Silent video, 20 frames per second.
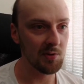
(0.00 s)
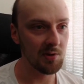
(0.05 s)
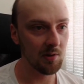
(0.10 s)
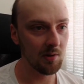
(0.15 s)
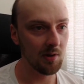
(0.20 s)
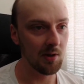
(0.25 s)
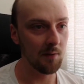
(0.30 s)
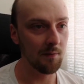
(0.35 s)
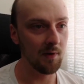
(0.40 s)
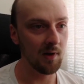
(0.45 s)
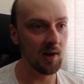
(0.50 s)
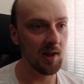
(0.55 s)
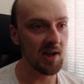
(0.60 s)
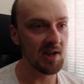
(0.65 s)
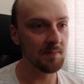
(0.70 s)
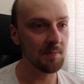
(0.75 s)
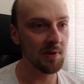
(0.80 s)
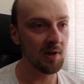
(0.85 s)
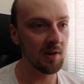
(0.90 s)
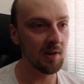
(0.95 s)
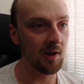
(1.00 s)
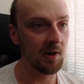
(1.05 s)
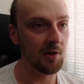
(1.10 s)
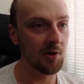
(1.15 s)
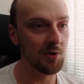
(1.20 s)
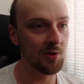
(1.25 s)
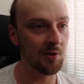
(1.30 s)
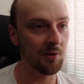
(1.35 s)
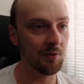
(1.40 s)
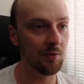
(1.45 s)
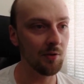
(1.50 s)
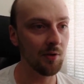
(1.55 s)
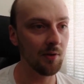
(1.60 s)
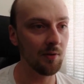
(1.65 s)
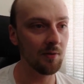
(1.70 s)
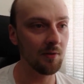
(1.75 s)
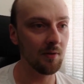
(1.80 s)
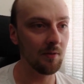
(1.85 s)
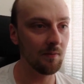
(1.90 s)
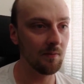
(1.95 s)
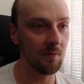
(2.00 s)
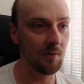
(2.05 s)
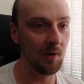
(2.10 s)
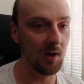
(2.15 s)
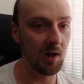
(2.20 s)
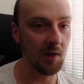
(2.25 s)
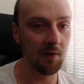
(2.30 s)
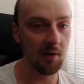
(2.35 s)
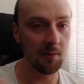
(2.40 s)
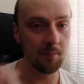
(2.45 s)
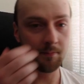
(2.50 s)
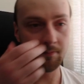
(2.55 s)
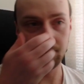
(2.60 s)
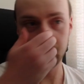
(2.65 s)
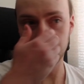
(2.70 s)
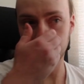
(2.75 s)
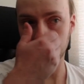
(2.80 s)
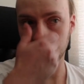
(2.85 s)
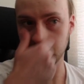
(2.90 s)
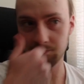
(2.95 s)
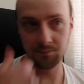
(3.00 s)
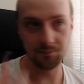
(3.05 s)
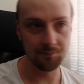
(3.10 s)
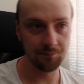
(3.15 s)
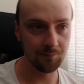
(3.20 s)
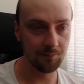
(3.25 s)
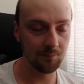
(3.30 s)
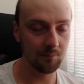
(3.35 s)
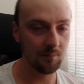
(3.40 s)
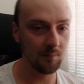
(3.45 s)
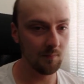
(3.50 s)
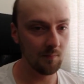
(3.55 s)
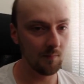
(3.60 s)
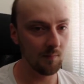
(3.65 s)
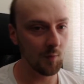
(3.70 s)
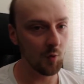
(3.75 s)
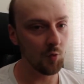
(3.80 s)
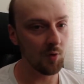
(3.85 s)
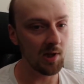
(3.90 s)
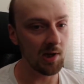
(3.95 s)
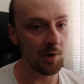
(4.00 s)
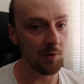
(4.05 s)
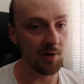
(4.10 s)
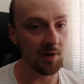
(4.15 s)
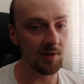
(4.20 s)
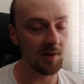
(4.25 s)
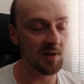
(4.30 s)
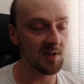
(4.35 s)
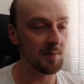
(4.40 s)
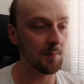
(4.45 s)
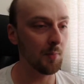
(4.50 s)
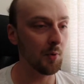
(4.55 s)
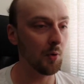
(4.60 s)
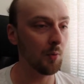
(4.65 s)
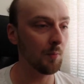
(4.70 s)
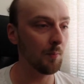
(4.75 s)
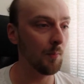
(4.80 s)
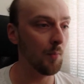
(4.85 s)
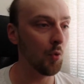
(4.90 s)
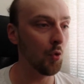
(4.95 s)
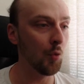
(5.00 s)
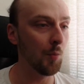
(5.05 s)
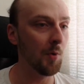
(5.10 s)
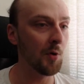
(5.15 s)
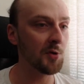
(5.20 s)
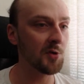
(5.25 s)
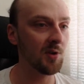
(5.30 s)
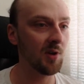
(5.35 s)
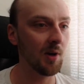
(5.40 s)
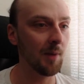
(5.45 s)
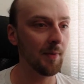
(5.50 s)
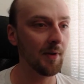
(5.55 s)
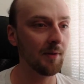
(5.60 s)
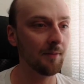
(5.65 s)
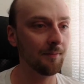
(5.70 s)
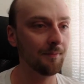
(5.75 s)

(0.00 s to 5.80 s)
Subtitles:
kind of a last minute addition to the level. To tell you that there's a boo boss coming.